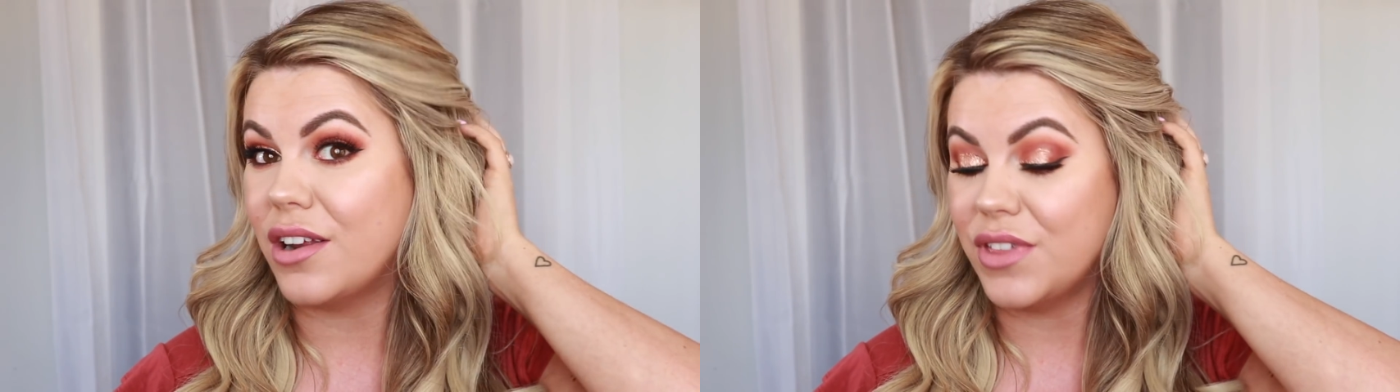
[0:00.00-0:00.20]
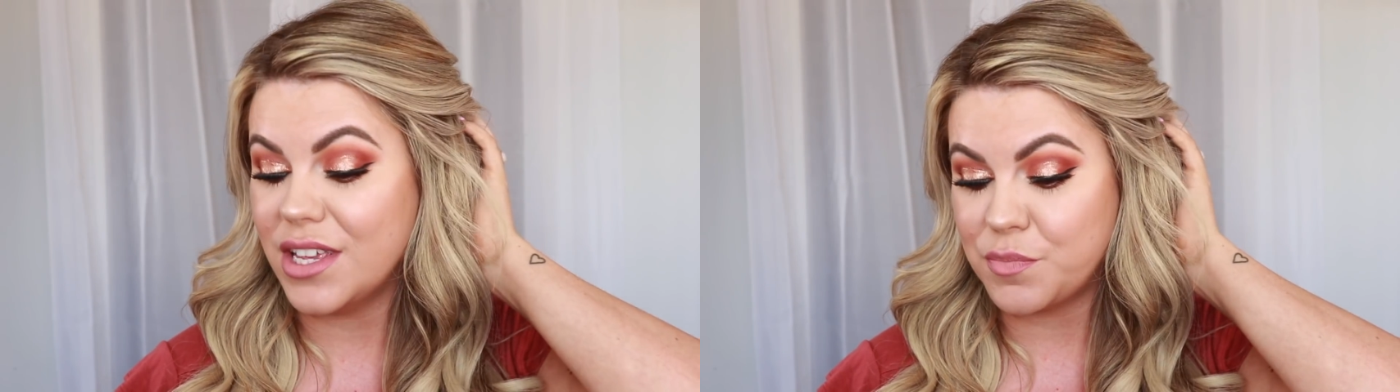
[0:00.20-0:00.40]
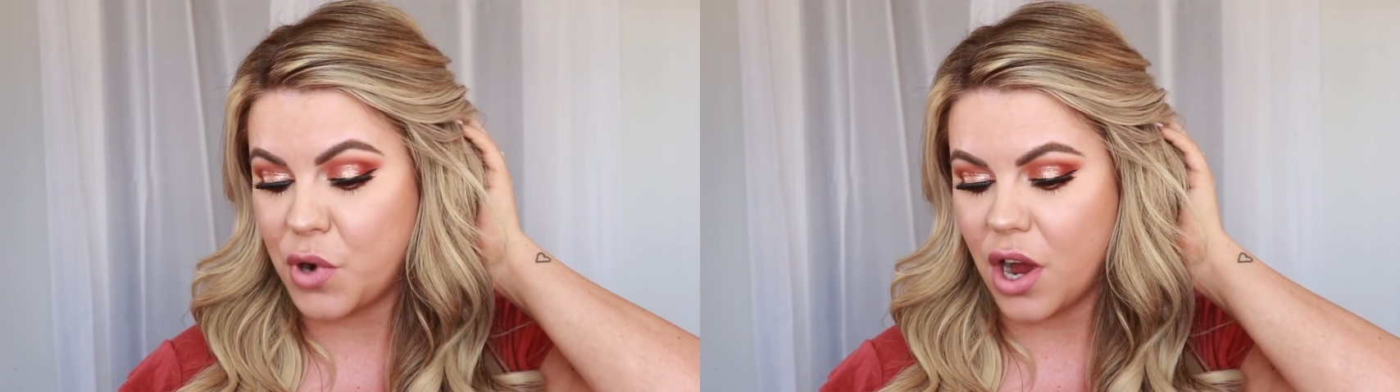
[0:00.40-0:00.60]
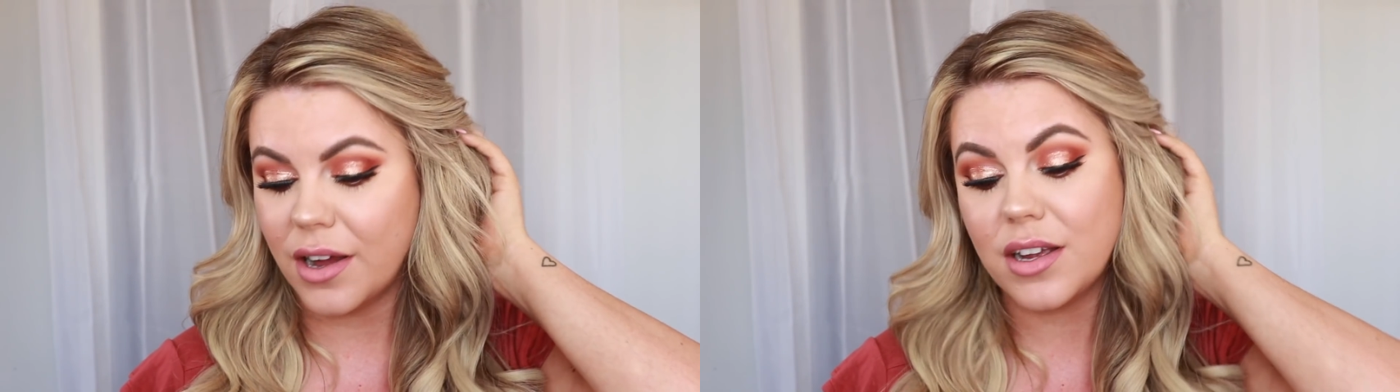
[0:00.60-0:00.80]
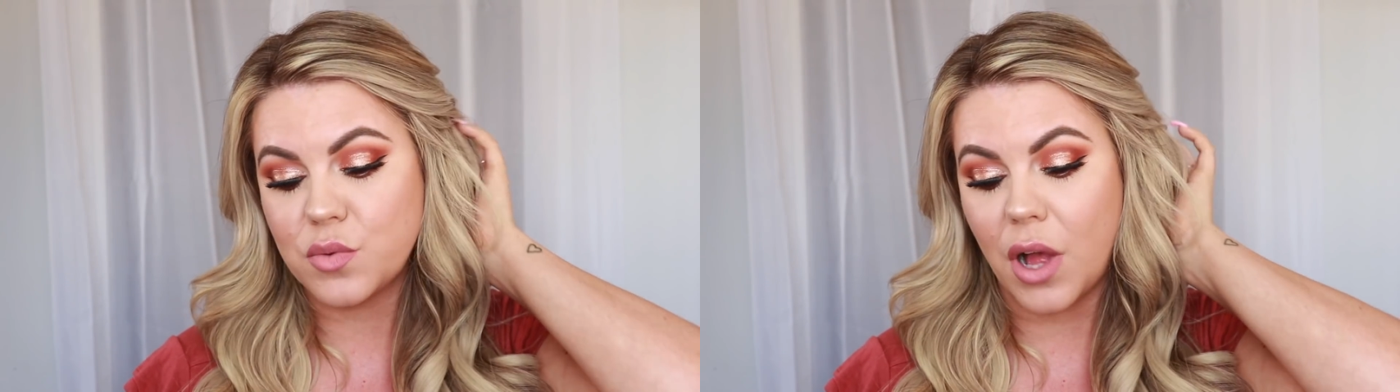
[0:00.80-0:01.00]
of these
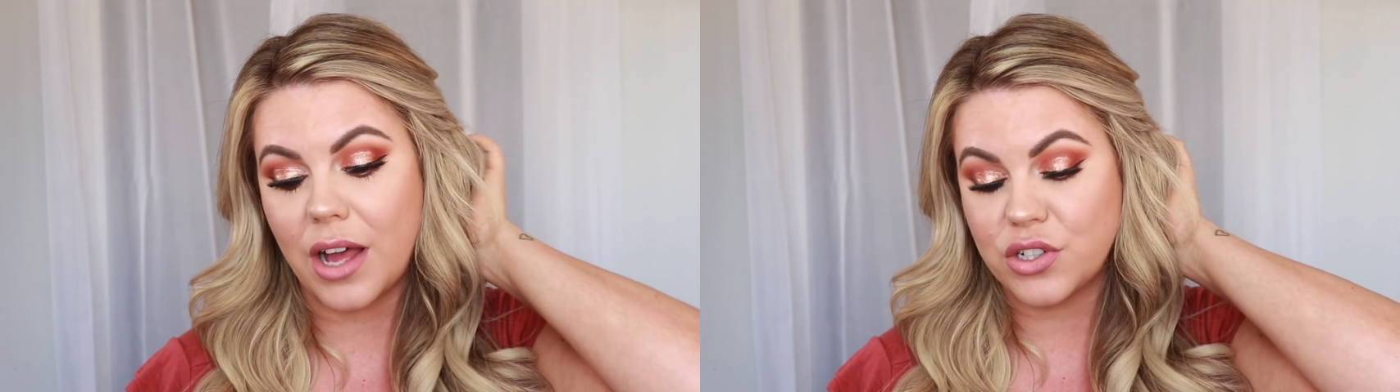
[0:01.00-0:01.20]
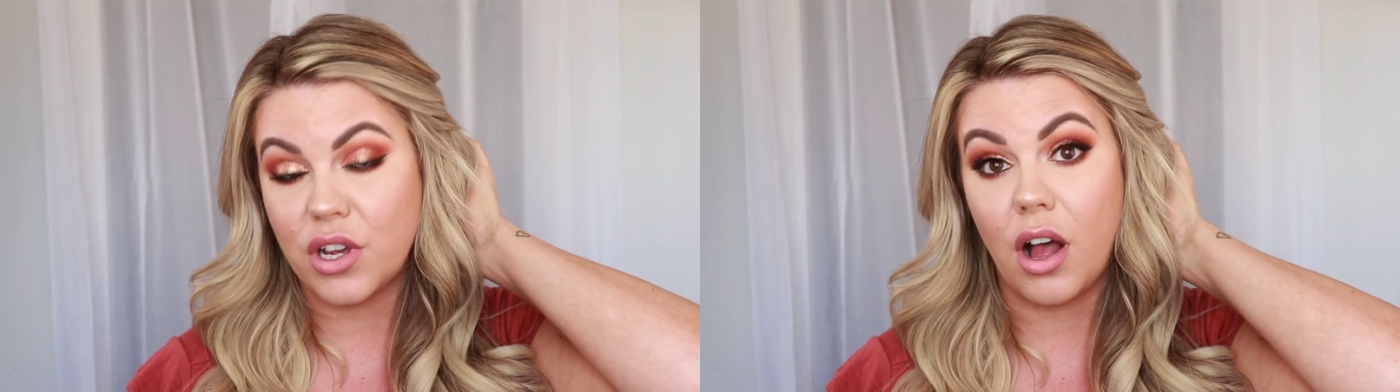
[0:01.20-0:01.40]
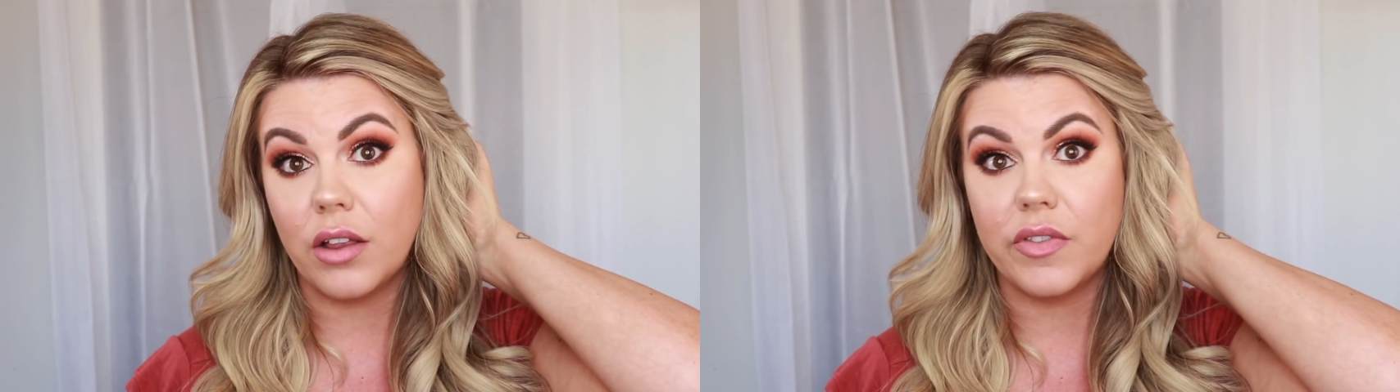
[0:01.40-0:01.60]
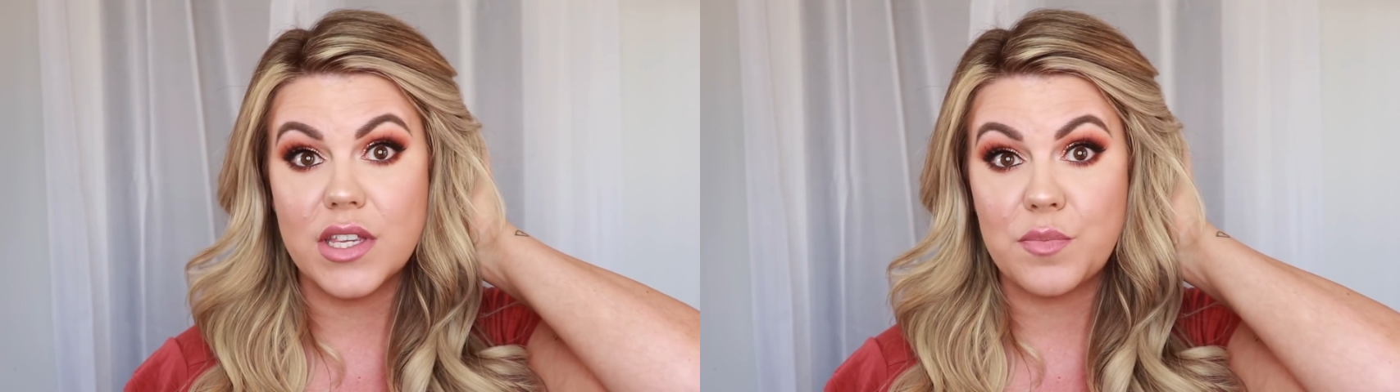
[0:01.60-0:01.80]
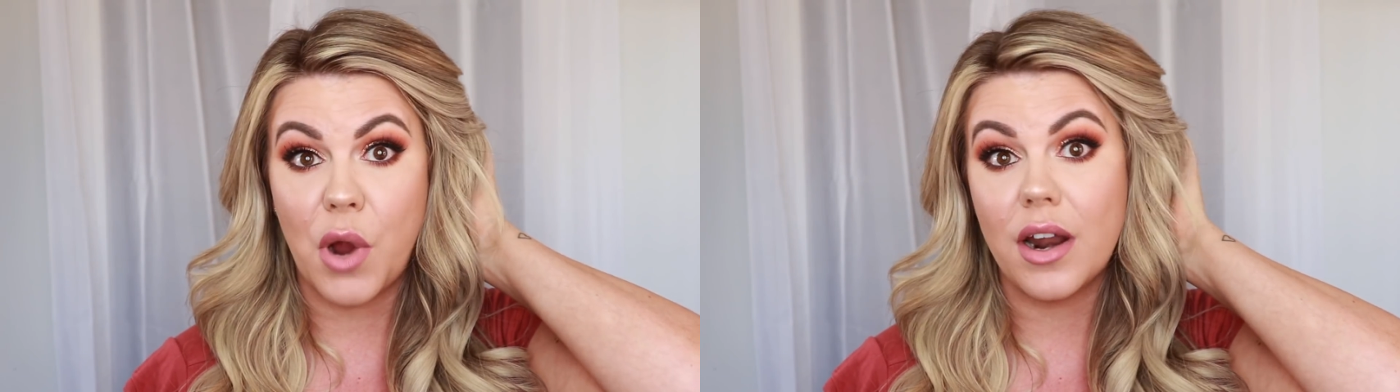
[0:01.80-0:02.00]
products, well actually all of
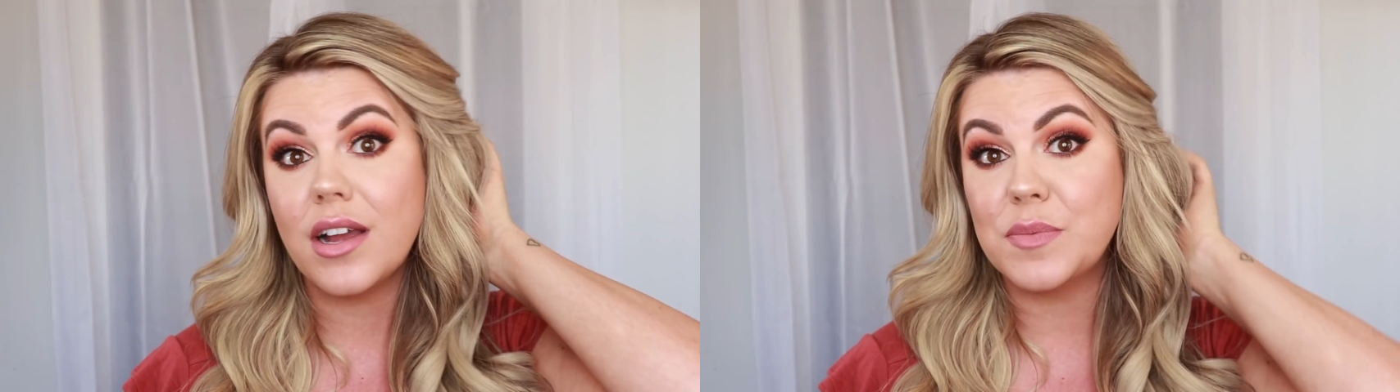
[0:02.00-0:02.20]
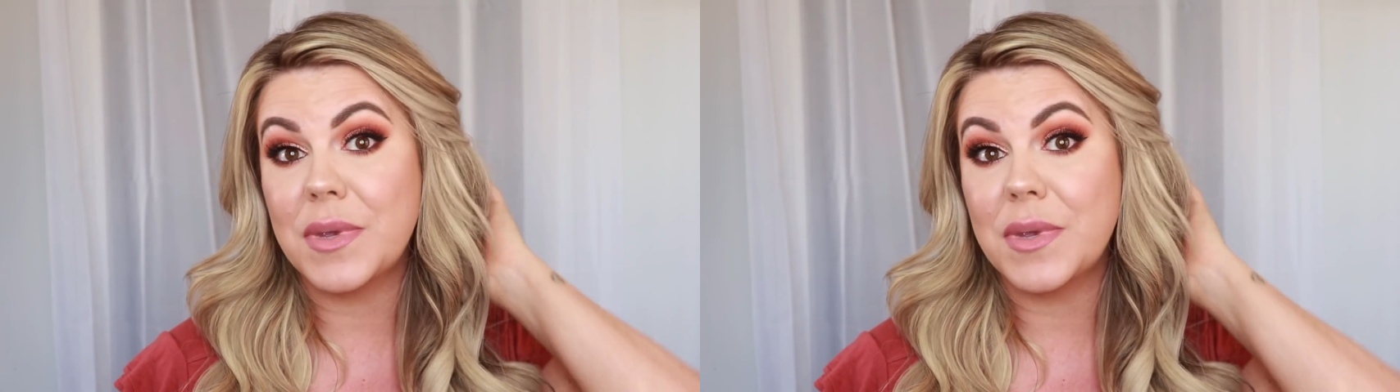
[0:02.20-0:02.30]
these products,